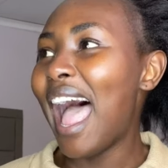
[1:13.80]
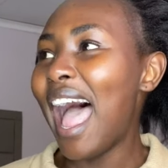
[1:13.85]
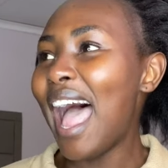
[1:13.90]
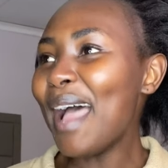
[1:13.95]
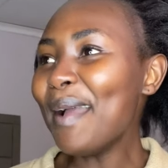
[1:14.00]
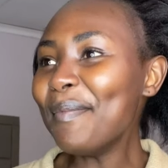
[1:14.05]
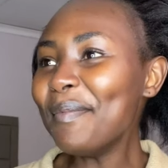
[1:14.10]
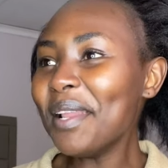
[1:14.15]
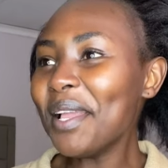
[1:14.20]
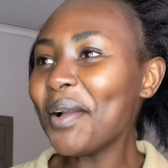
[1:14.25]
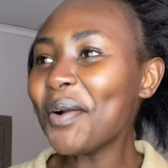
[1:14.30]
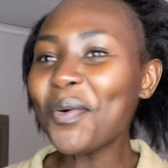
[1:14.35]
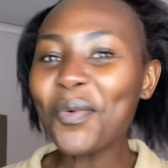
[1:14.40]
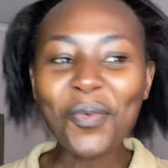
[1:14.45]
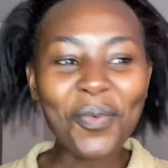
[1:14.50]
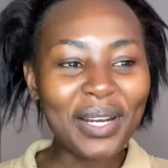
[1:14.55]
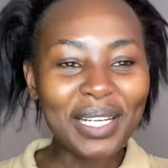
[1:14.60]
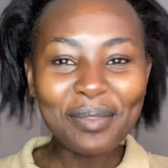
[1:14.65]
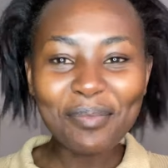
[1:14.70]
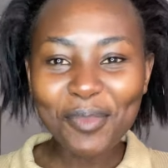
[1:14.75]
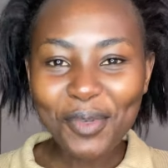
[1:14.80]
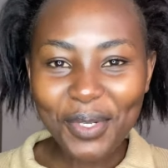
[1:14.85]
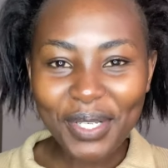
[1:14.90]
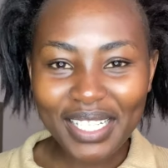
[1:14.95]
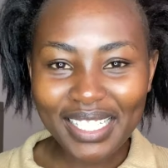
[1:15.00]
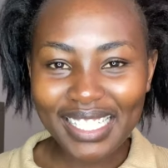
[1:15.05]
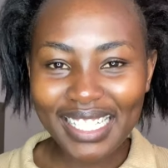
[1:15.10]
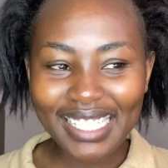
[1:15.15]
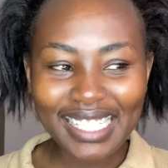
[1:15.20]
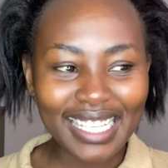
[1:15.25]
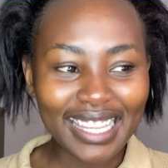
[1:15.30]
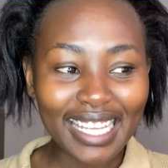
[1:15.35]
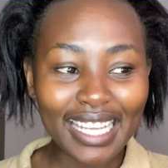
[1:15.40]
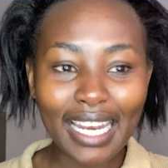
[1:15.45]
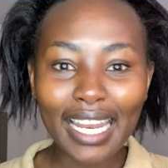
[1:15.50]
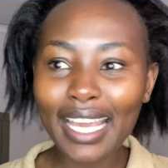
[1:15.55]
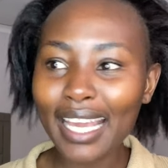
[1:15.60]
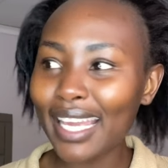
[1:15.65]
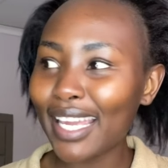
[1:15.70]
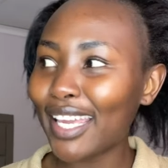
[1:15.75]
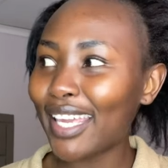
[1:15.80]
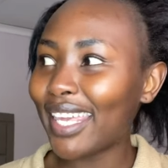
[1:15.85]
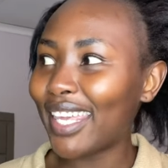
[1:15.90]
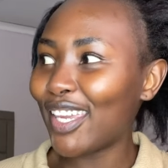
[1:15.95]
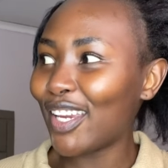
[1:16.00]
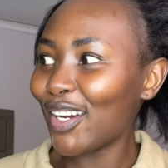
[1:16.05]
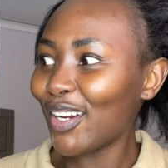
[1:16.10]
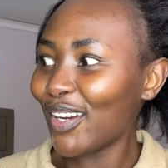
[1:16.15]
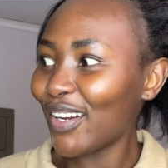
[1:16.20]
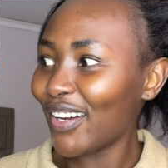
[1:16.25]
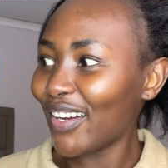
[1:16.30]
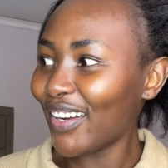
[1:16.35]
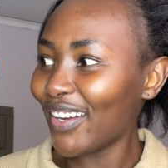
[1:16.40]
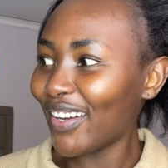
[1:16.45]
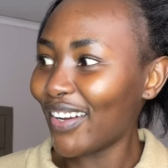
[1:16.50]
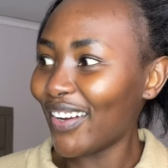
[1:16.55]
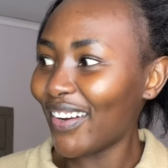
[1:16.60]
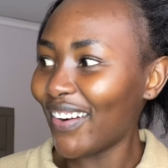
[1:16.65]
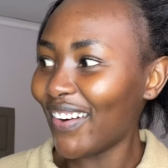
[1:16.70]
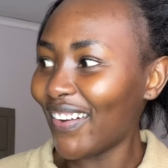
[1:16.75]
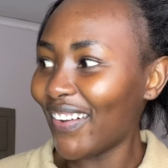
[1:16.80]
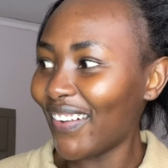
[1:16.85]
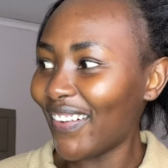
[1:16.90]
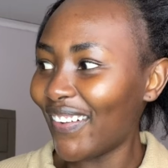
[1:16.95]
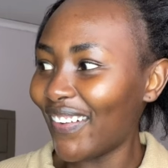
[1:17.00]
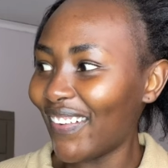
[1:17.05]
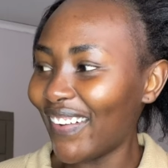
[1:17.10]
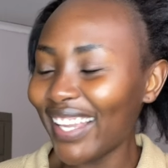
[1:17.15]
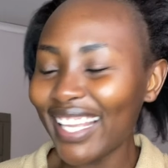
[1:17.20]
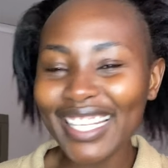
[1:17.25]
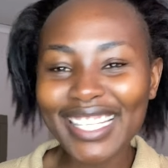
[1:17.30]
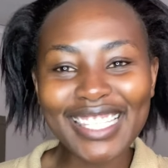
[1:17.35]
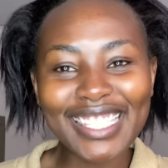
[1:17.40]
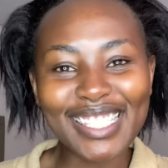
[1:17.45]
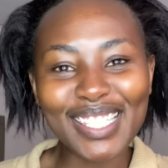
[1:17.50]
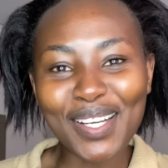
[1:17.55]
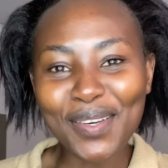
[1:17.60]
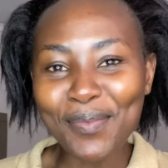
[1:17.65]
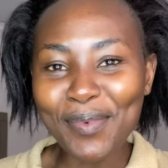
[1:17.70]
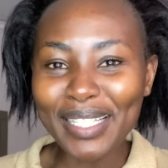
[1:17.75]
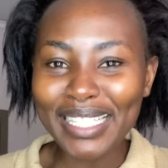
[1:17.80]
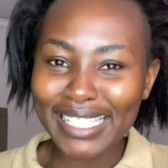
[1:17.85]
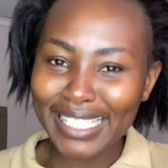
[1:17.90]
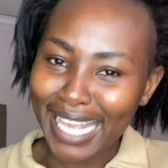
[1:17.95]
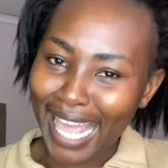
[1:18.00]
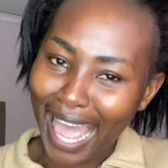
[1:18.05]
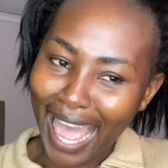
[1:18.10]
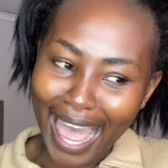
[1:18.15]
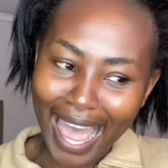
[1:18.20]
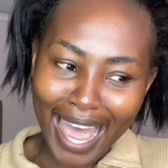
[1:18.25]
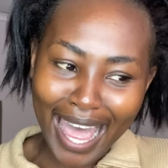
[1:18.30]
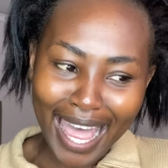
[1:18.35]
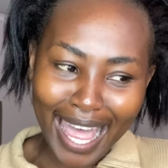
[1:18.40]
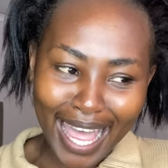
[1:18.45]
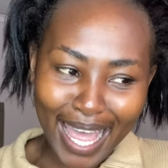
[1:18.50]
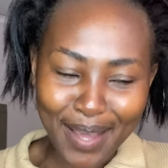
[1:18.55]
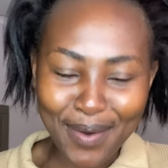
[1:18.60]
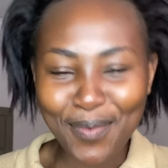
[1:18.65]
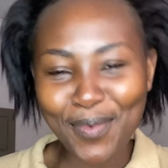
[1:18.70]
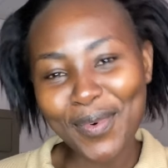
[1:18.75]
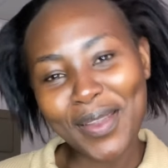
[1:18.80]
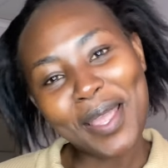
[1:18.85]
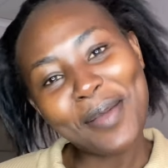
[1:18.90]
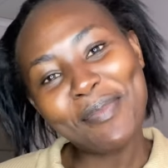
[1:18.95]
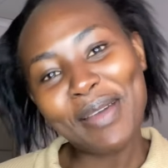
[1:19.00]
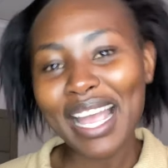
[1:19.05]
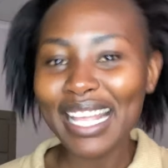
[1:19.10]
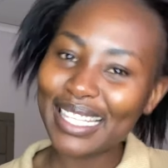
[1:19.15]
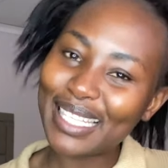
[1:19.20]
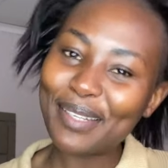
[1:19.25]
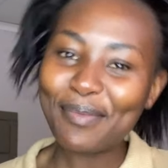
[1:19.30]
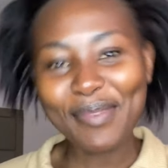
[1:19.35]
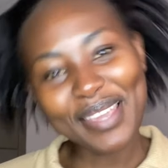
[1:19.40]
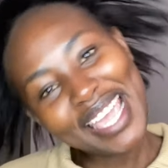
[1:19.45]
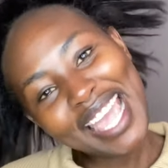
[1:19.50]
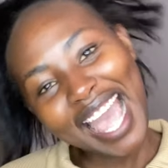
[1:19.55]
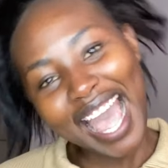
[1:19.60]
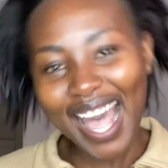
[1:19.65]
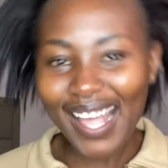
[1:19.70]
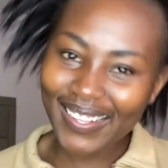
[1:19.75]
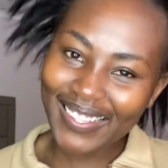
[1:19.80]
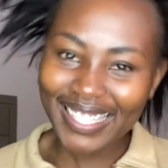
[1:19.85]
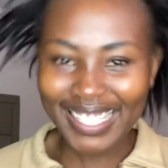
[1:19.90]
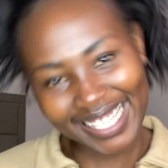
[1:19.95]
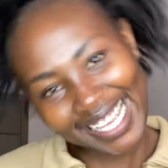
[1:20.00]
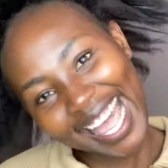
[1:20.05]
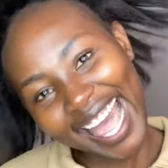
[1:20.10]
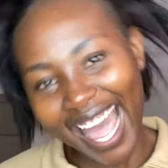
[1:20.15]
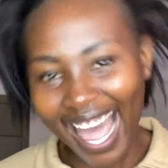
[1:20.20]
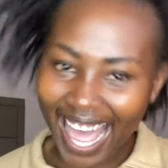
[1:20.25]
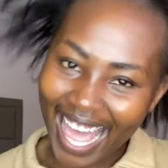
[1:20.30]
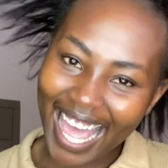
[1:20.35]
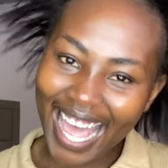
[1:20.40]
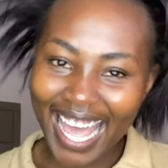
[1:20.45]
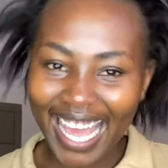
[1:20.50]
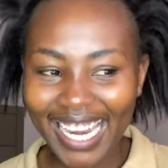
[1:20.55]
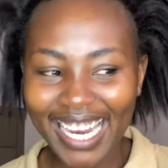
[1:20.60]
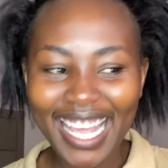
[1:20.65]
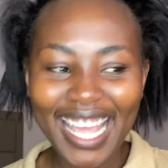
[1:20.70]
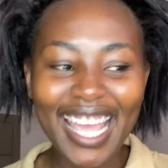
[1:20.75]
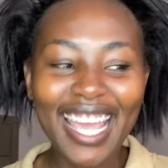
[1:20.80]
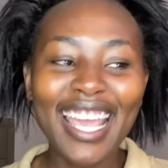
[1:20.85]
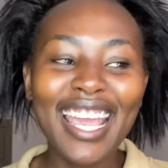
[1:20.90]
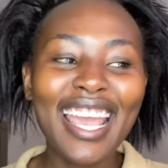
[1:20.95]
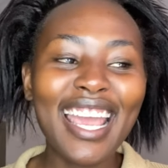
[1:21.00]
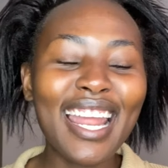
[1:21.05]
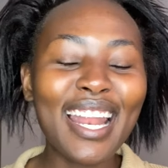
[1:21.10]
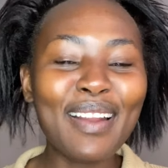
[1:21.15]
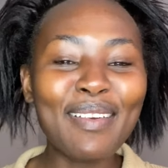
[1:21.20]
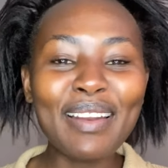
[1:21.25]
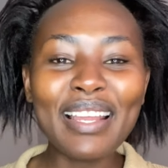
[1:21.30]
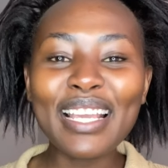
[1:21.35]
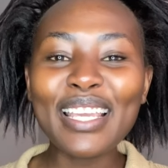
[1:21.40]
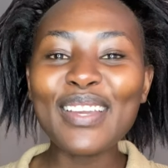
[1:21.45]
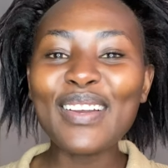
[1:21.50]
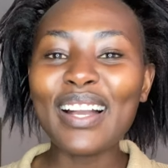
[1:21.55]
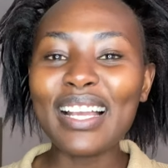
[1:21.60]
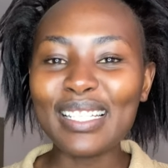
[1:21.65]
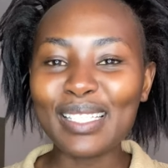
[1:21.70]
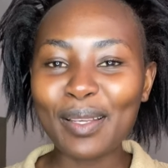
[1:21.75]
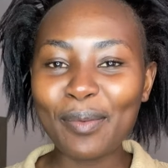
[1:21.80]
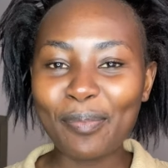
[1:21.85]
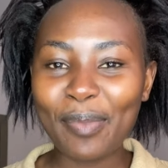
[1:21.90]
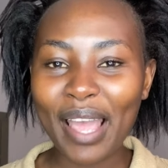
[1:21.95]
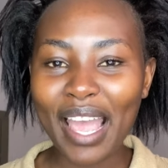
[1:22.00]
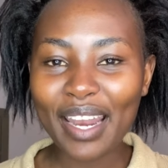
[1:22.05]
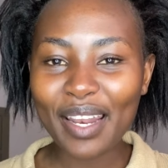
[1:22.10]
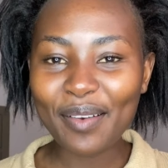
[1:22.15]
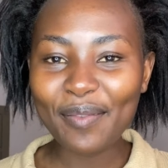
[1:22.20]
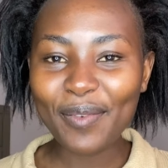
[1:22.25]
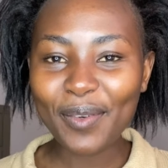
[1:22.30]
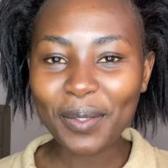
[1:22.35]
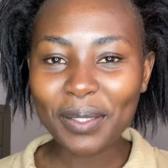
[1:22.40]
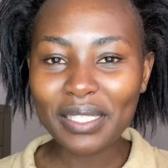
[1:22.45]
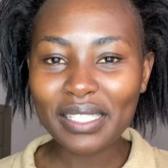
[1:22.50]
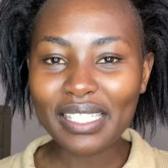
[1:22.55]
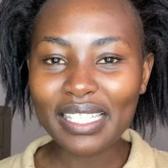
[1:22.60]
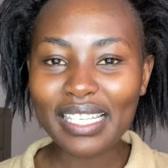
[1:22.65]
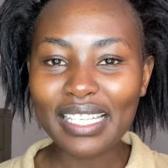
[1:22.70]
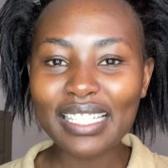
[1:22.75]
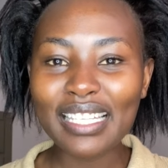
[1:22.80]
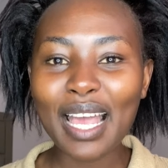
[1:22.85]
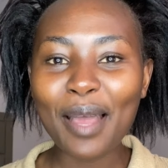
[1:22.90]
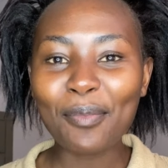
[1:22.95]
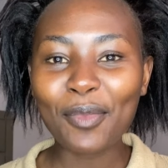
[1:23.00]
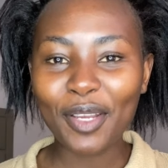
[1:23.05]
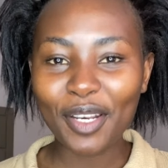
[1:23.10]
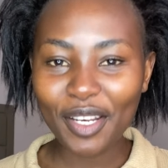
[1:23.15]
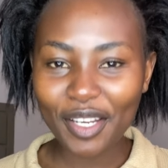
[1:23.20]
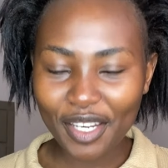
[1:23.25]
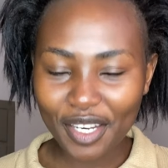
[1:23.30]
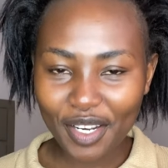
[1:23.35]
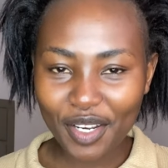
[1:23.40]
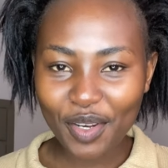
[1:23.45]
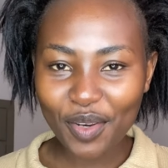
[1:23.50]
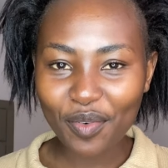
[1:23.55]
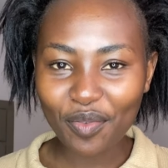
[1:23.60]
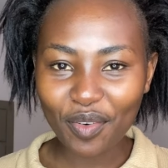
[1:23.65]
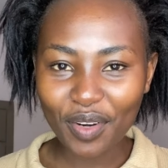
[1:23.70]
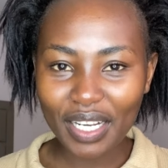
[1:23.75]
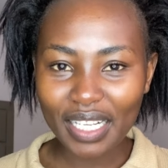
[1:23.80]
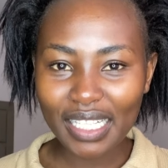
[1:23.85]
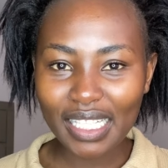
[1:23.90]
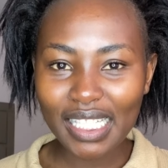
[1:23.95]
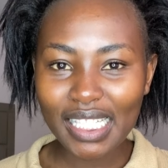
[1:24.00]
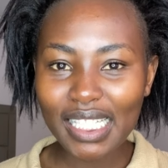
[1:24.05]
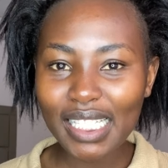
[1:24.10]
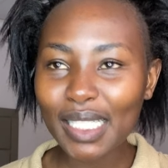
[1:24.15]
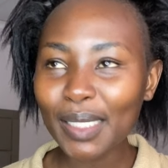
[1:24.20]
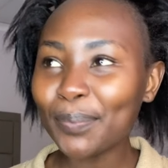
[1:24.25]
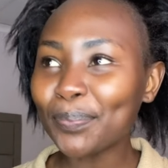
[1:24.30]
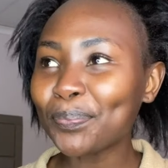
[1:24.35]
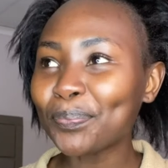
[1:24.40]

I'm like, what mood is this? And they're like, girl, it's summertime. We're about to be outside. And I'm like, you guys are bad influences. I'm gonna need new friends.